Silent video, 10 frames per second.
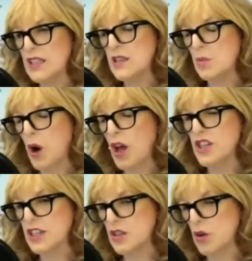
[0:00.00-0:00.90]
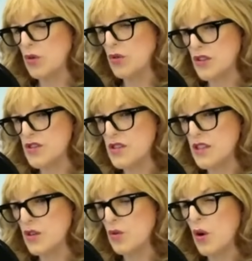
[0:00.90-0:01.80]
to the project owners?
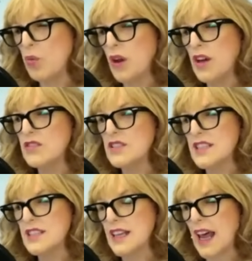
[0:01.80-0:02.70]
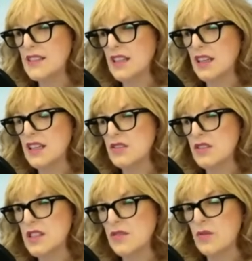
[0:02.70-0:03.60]
Where is this landing, and is there
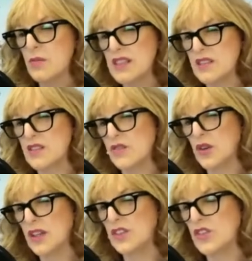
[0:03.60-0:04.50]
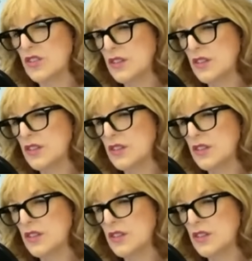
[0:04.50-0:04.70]
a different message for each?